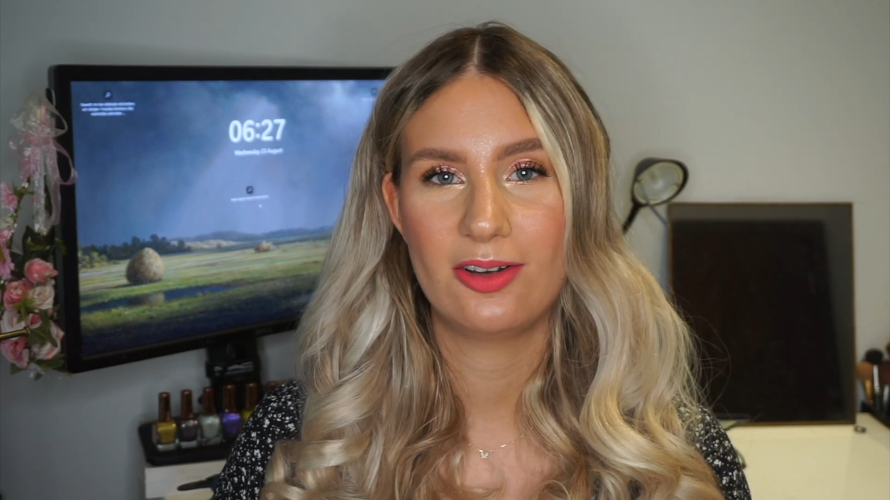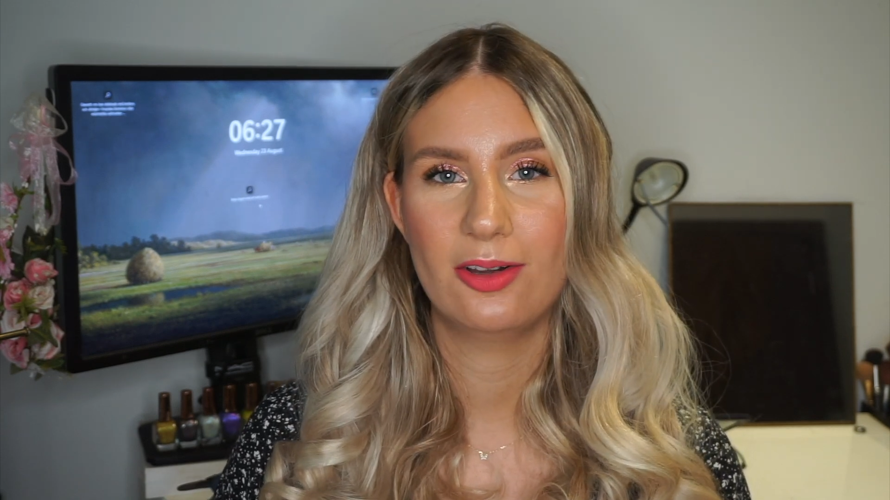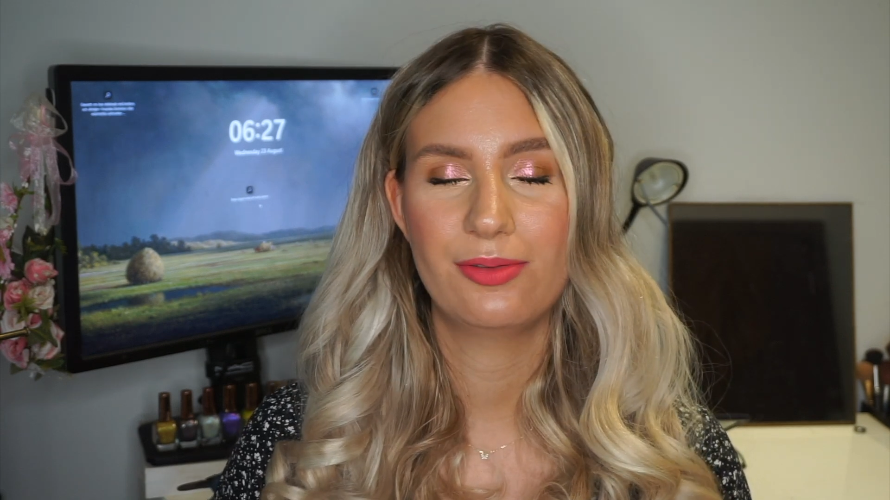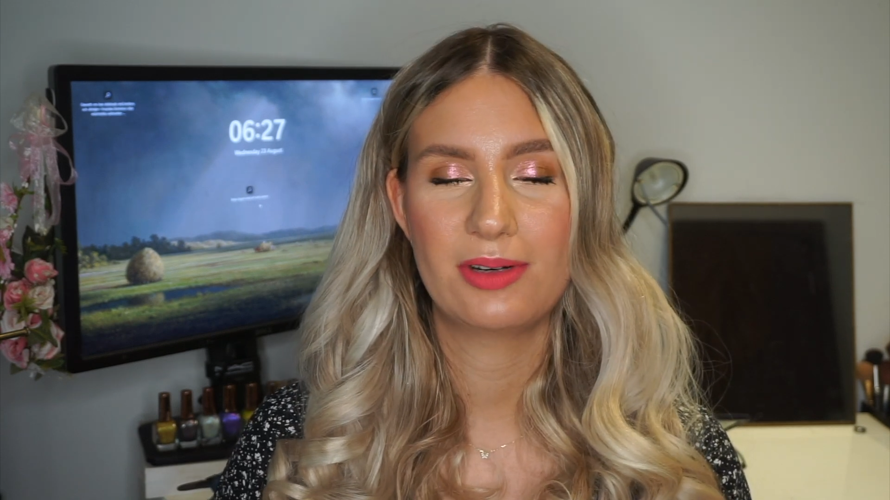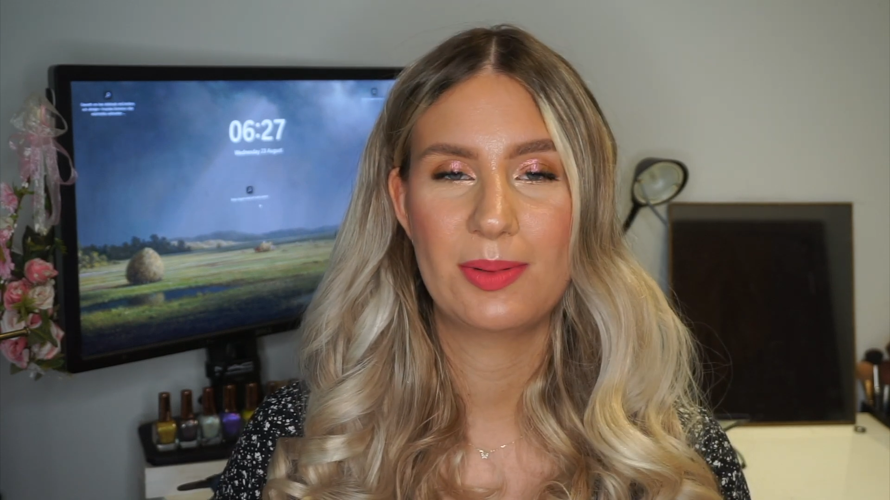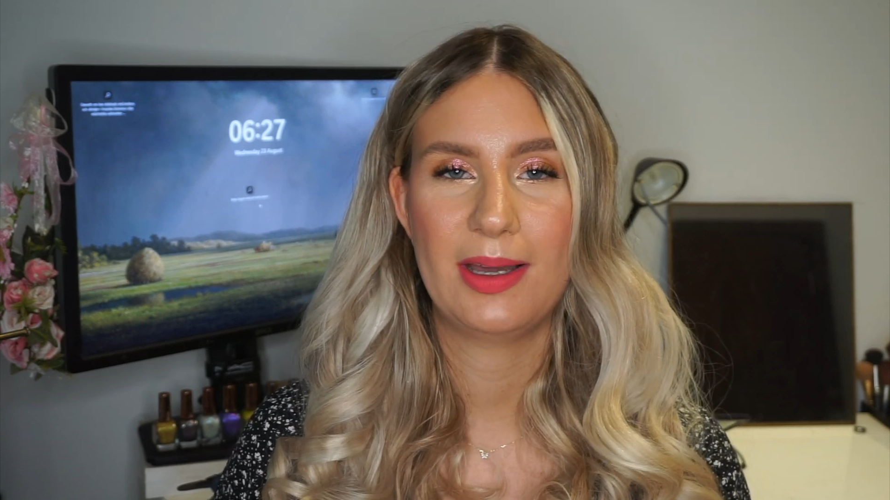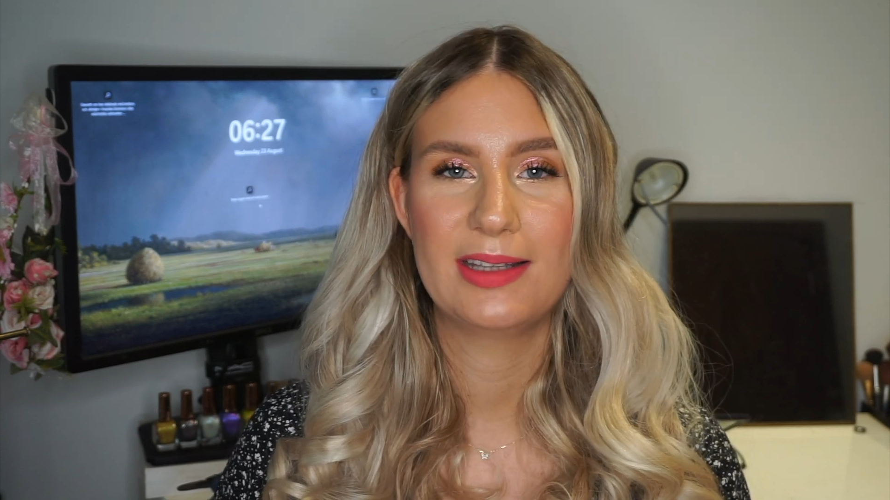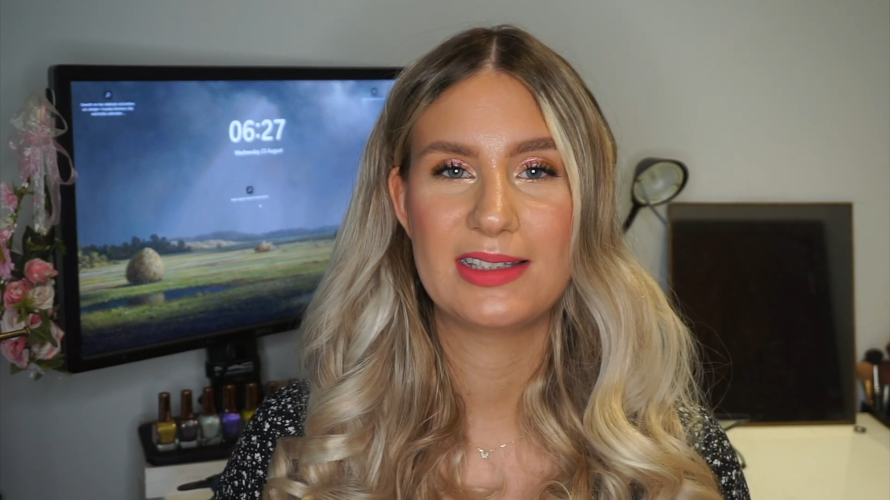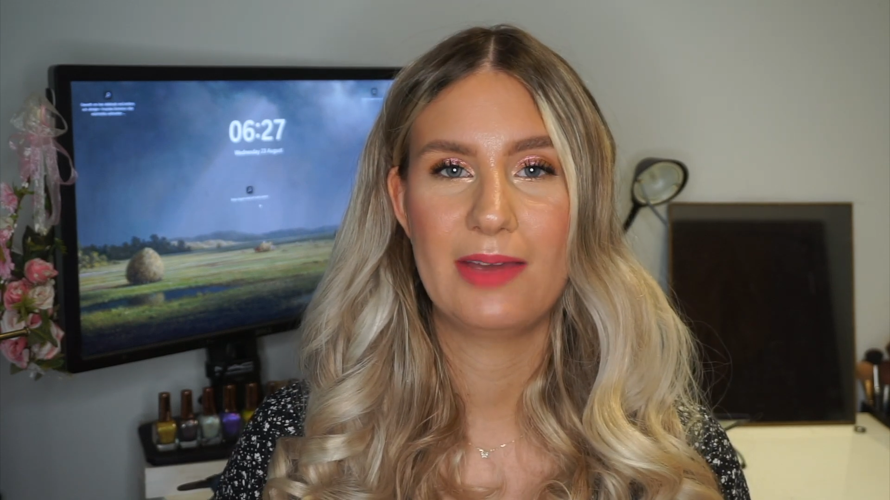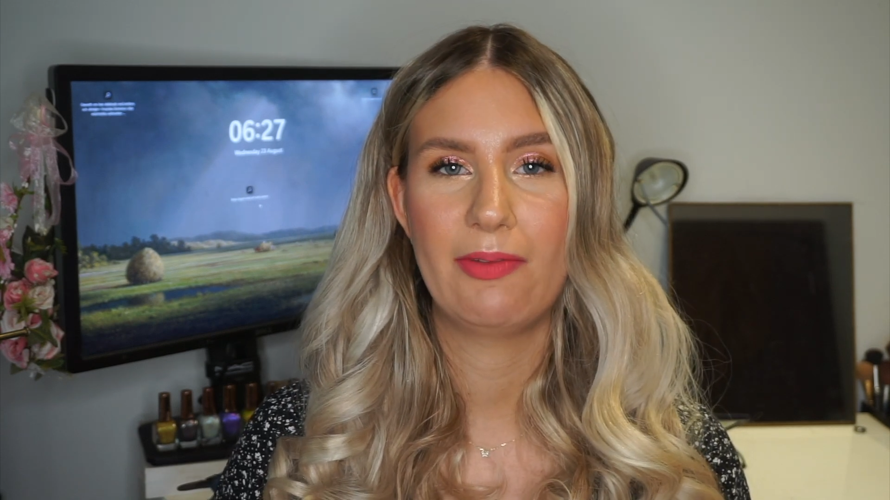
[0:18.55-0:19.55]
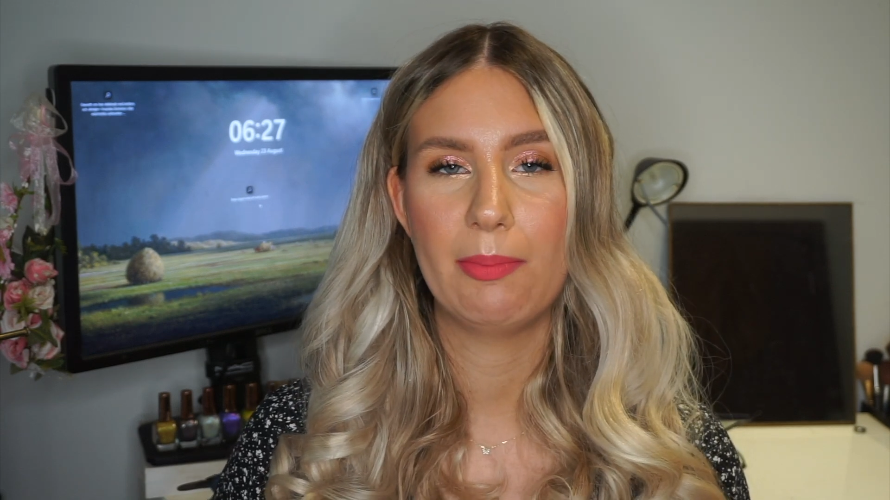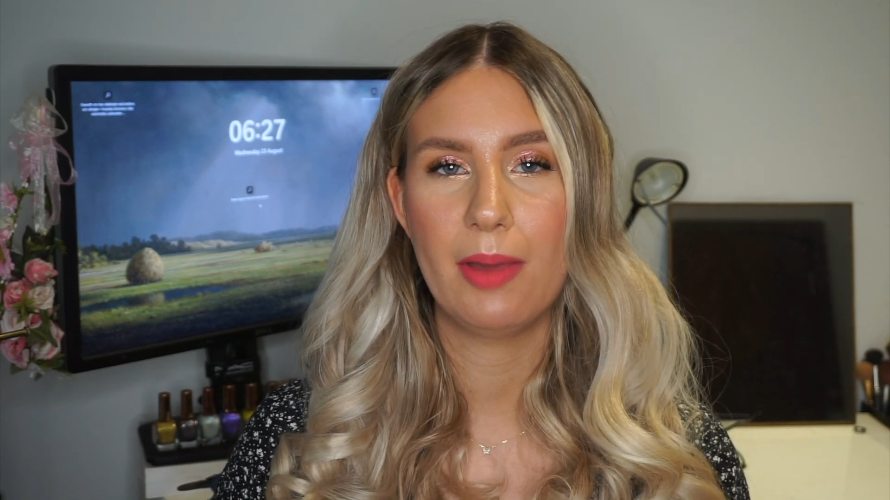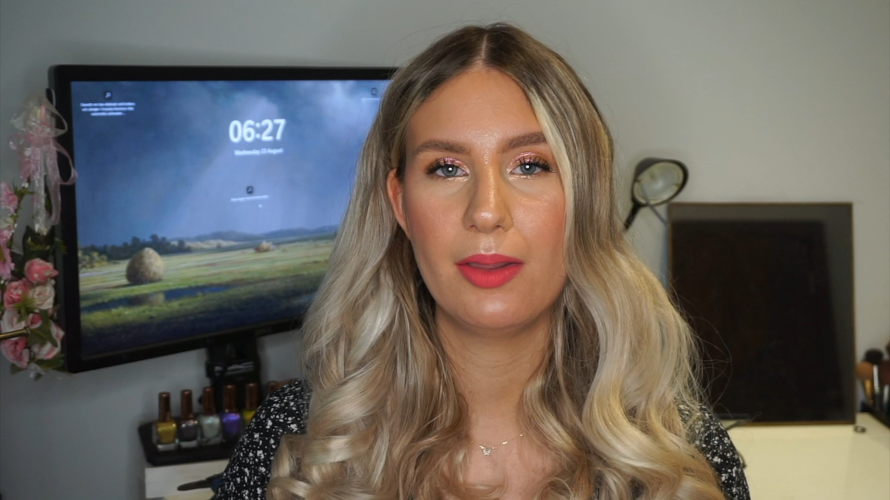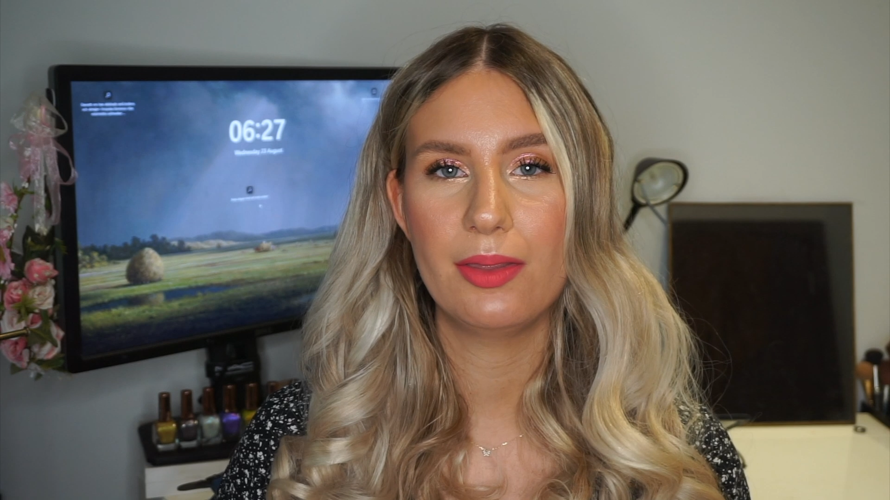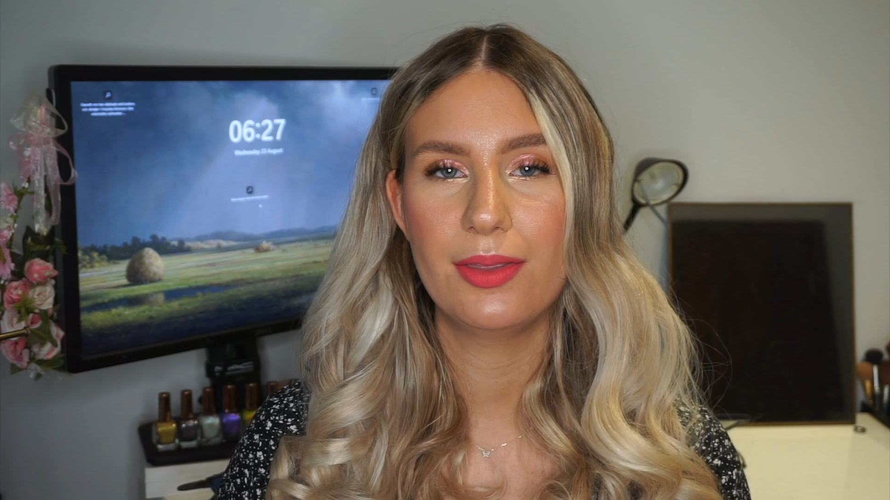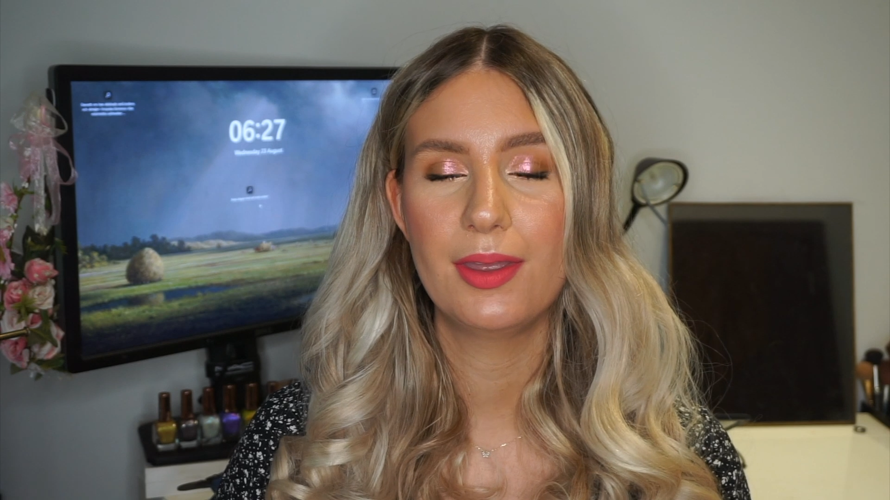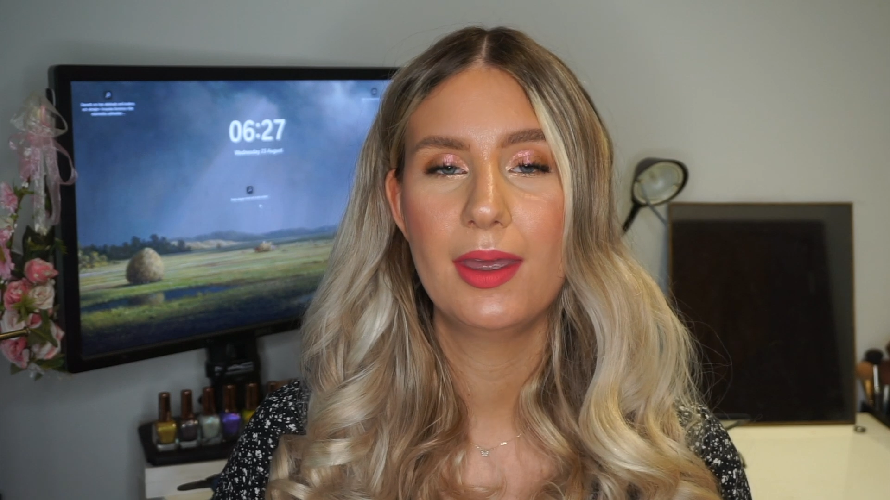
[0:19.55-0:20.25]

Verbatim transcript: all three palettes every month,